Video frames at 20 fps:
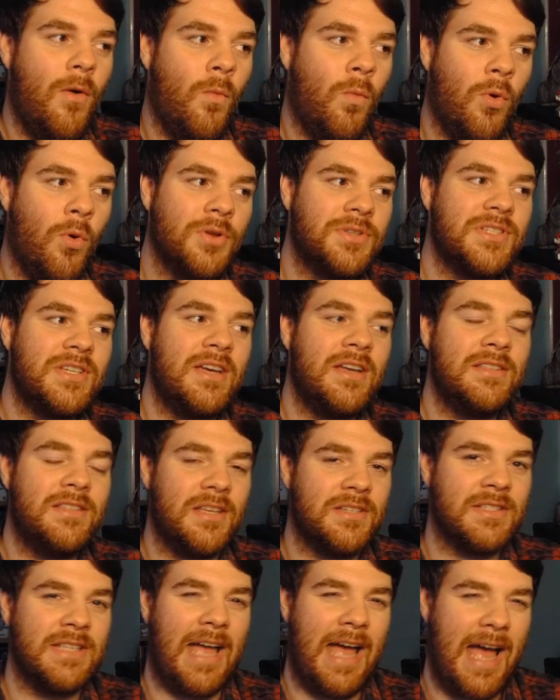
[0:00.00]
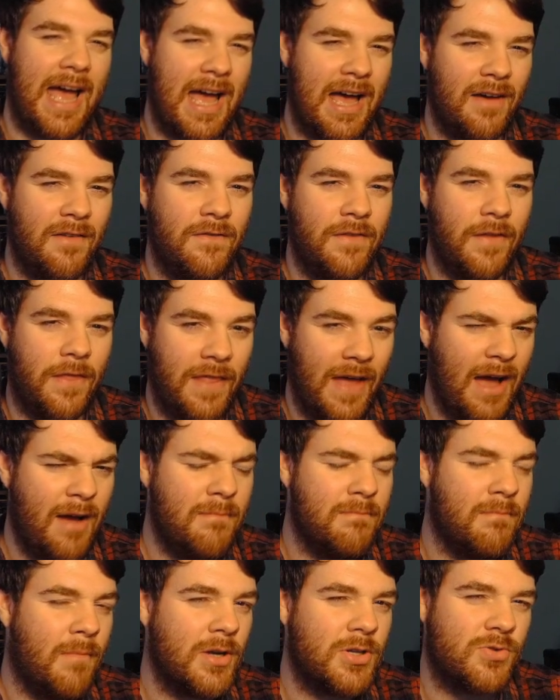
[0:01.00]
Water doesn't have
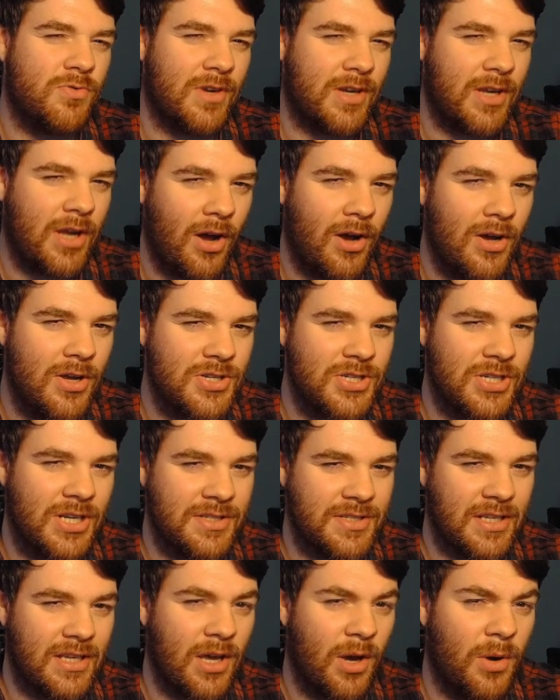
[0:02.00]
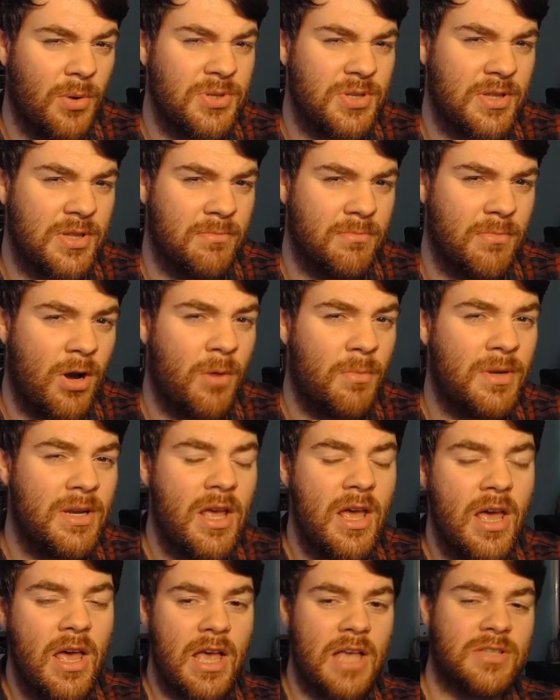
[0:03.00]
that much recursion as it goes at the moment.
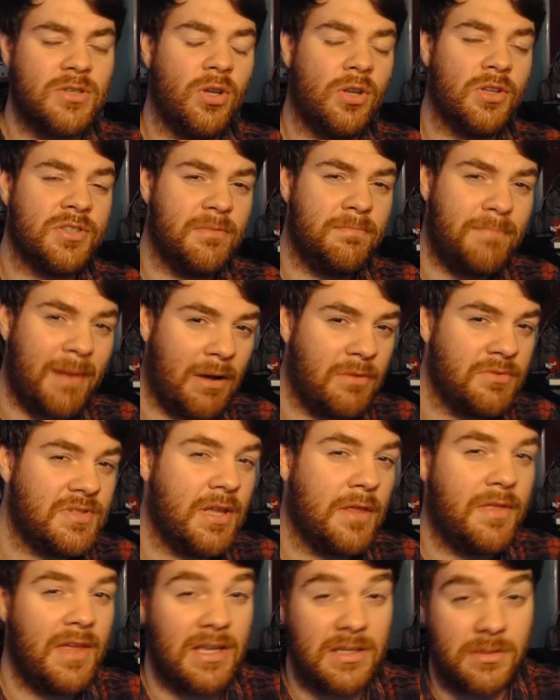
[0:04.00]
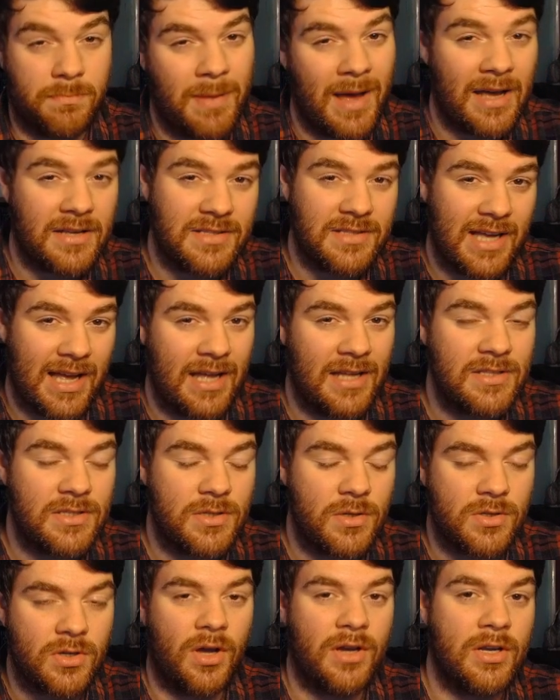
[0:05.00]
It's got lots of bouncing things back to hand,
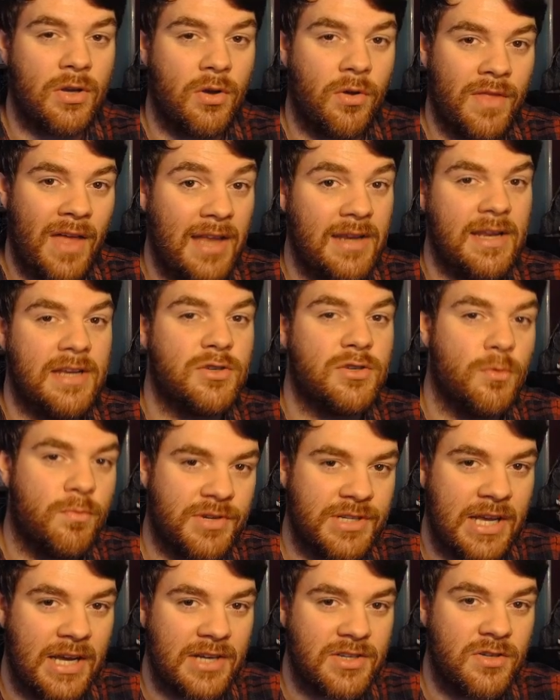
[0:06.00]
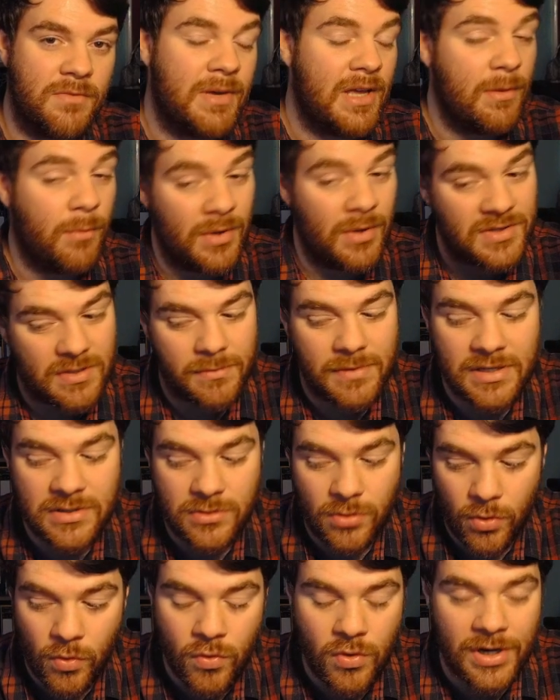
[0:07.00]
so it's kind of got that initial protection, but once
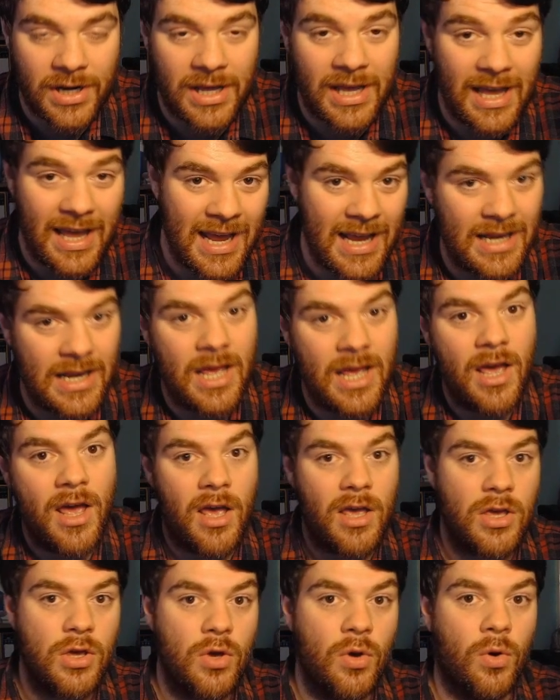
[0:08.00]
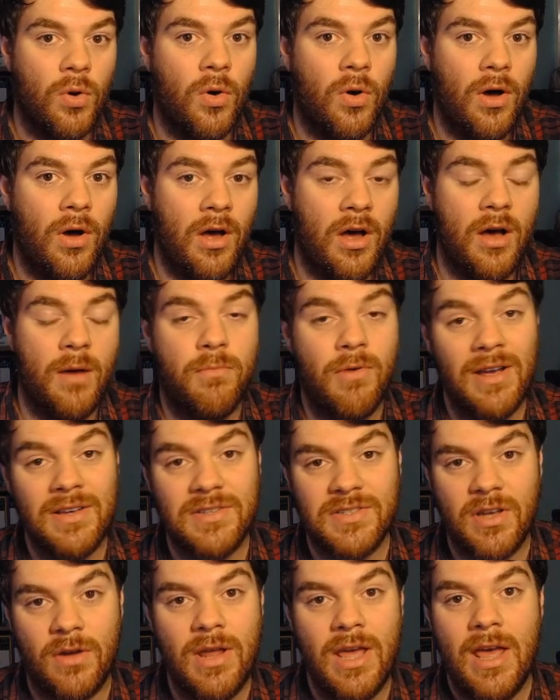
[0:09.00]
something's already in your break
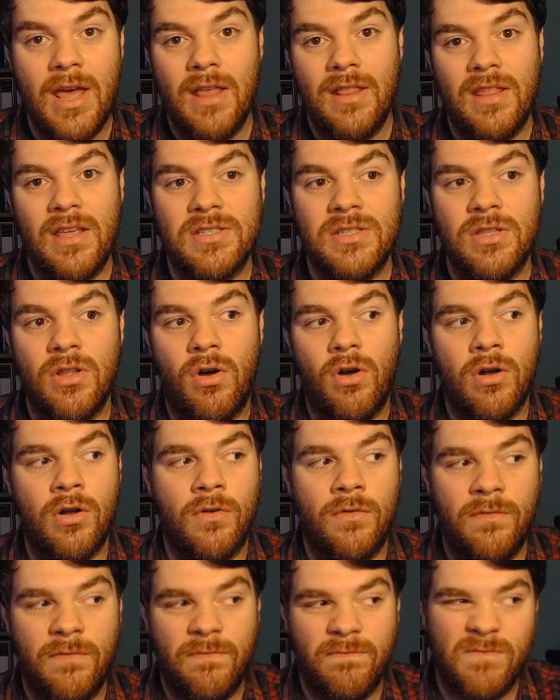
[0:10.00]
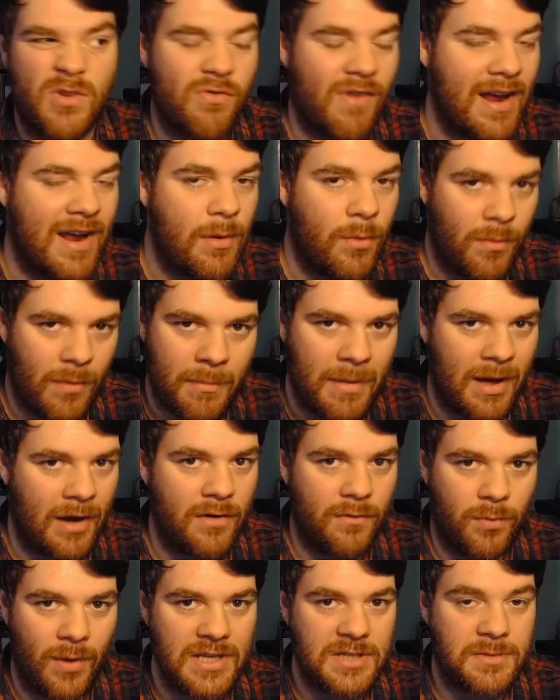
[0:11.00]
zone, there's not a great amount
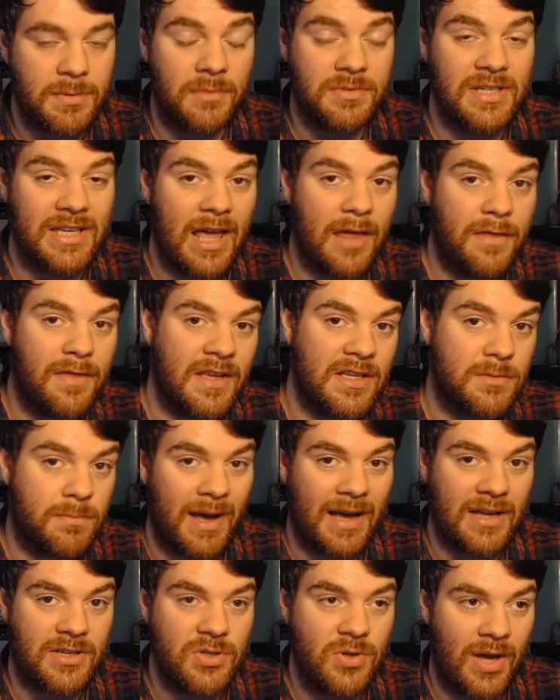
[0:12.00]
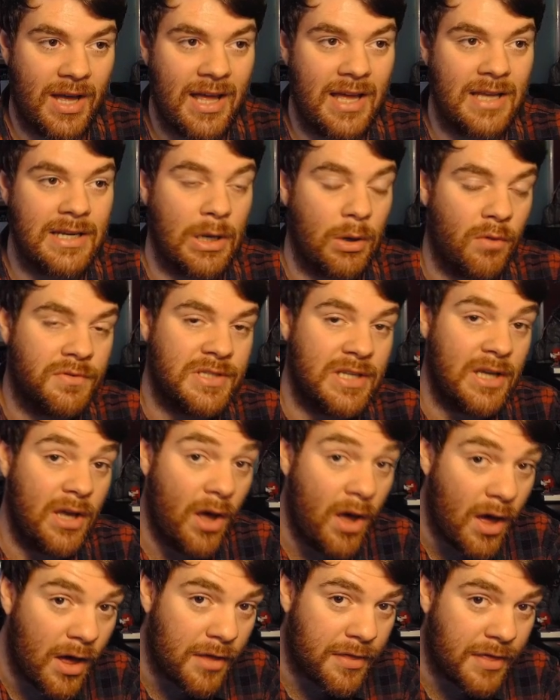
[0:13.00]
of ways to be able to get things back to your hand. Now, obviously,
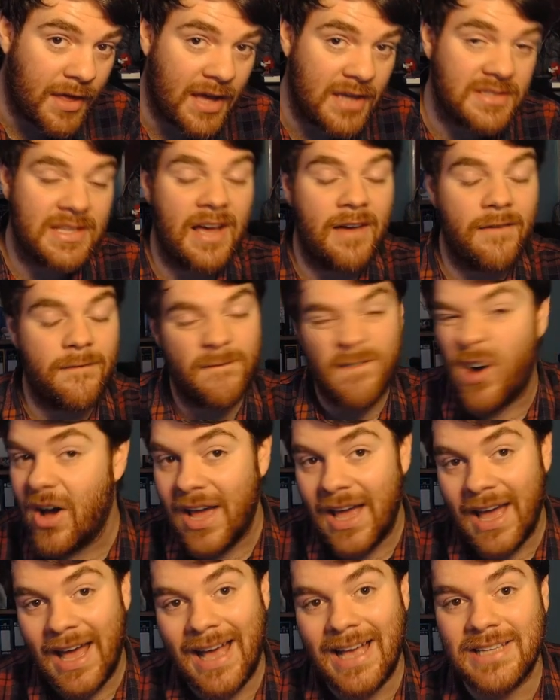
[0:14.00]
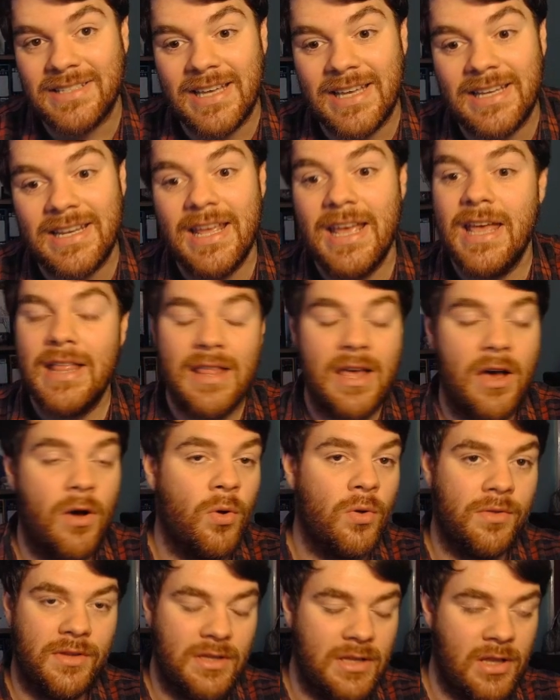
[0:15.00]
Earth has that, Fire has it,
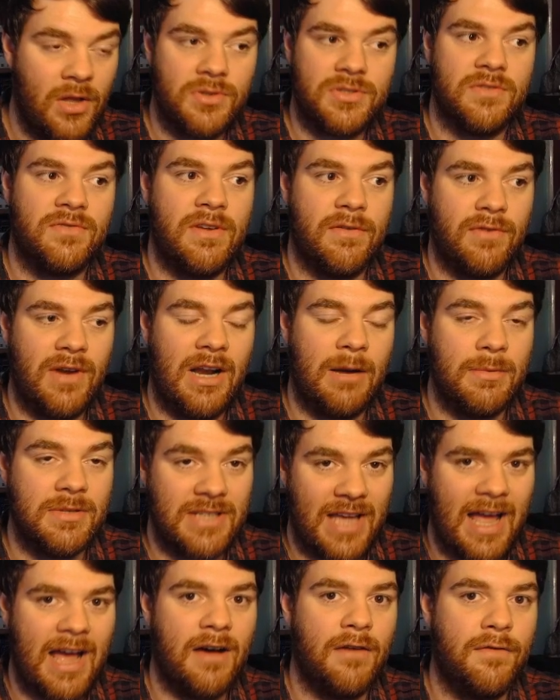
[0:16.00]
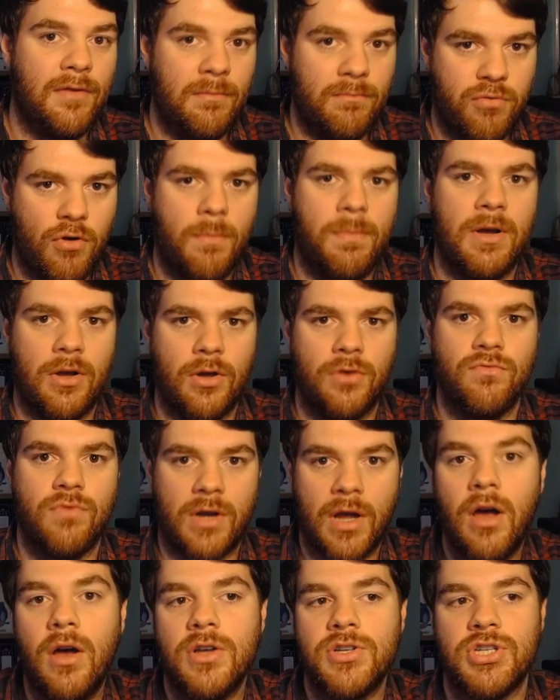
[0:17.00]
lots of different elements have proper good
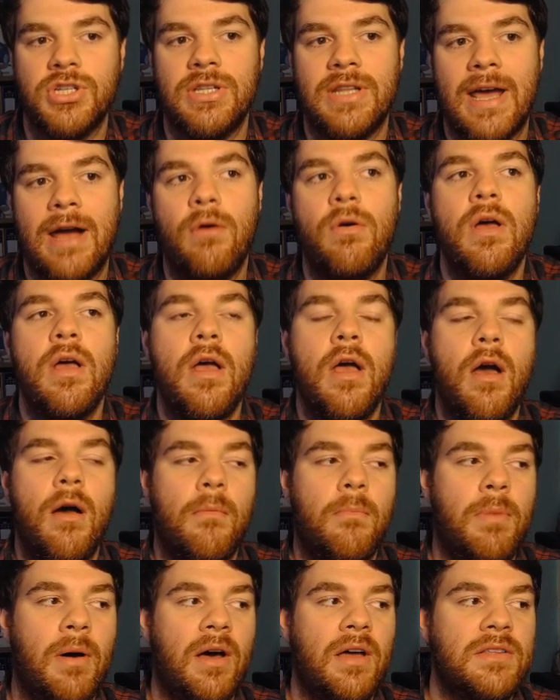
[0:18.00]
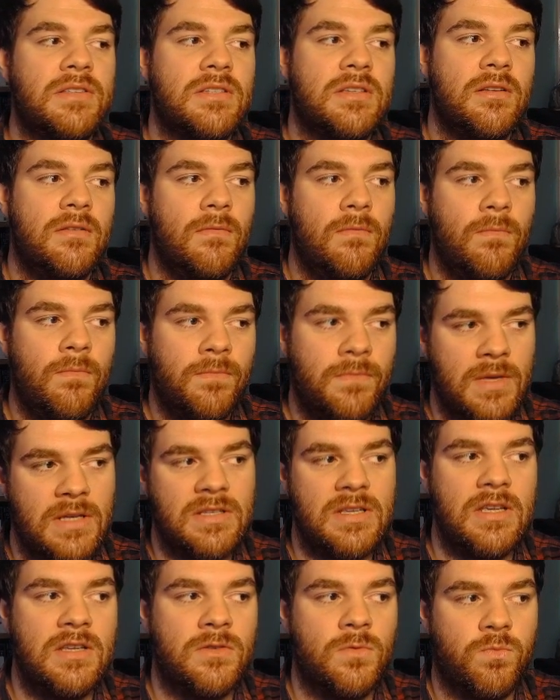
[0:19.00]
recursion now, but
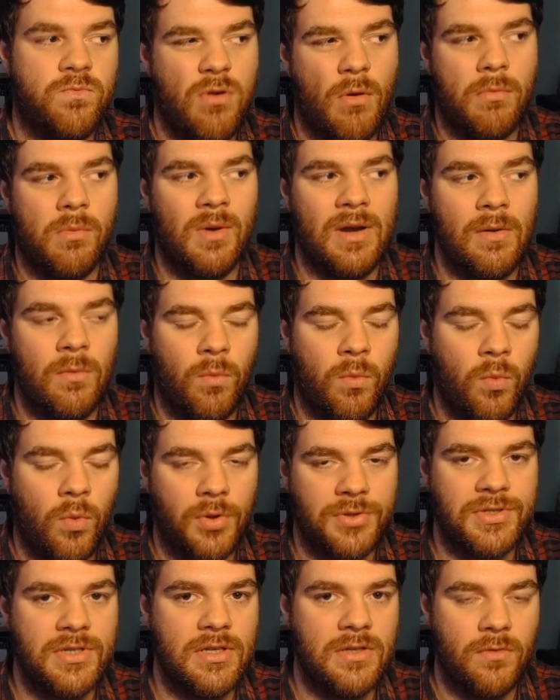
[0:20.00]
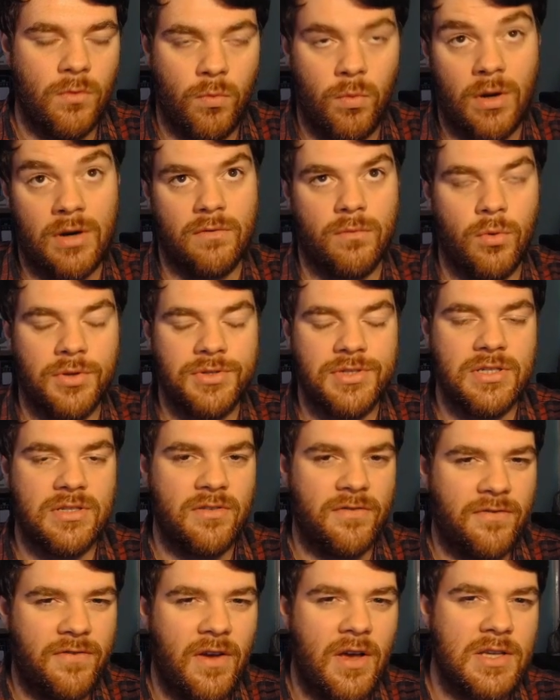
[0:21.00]
this is probably one of Water's
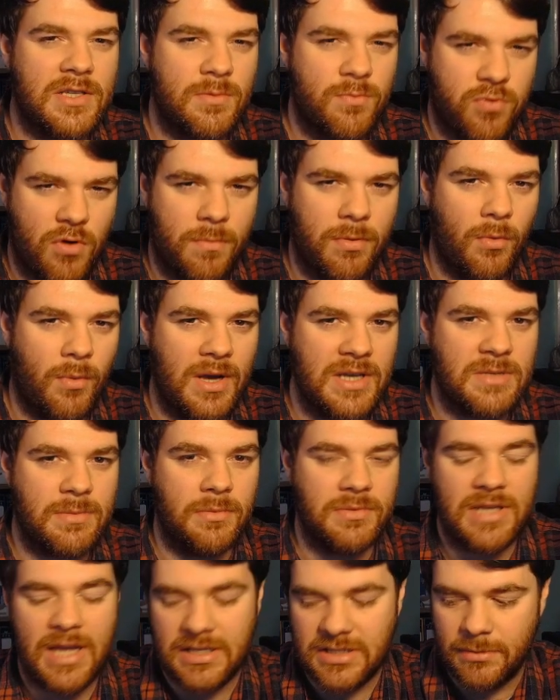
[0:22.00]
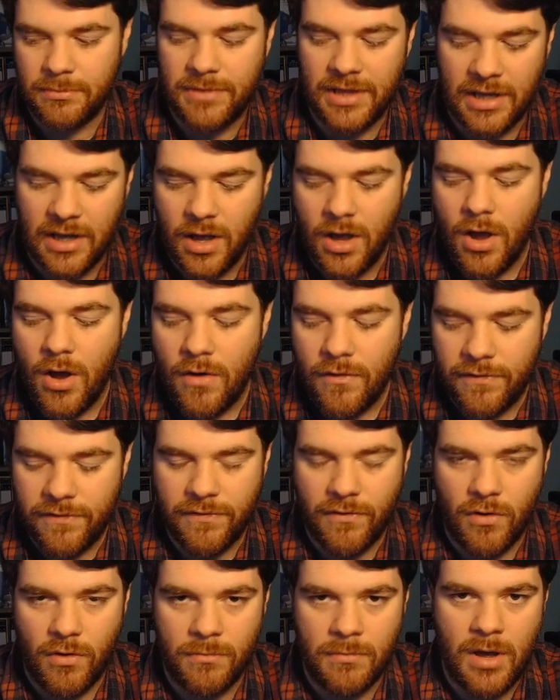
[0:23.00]
first proper ways to be able to get something
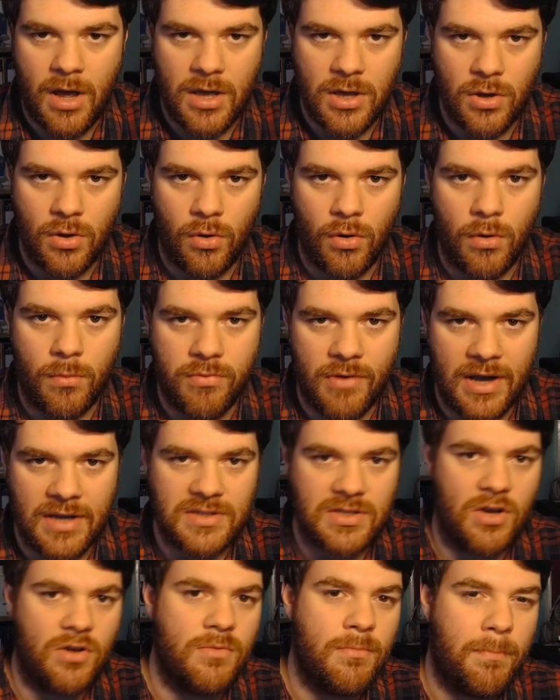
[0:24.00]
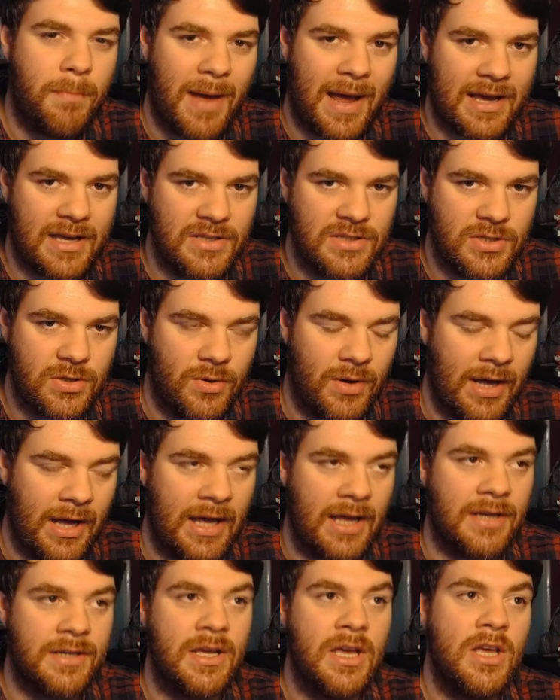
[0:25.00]
from your break zone back into your
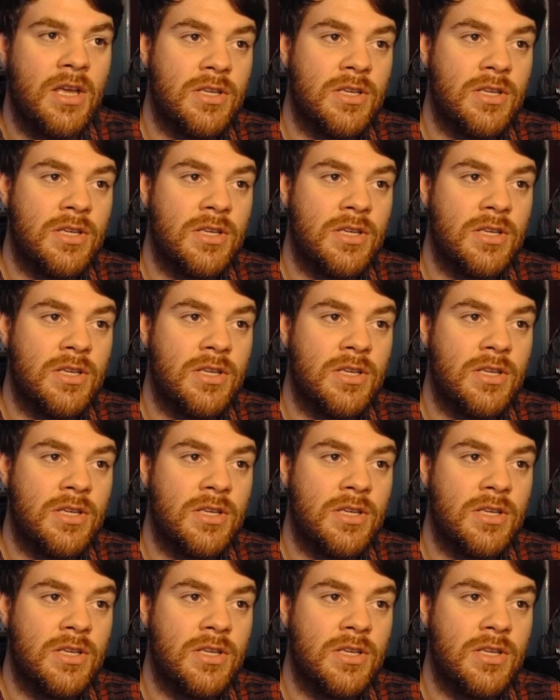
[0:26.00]
hand.